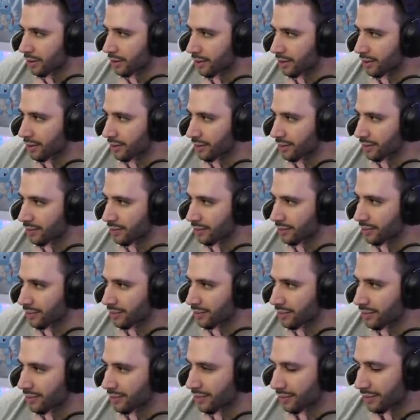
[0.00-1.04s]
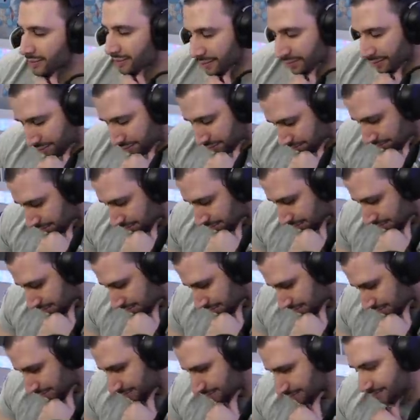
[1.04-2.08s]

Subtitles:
This person isn't speaking.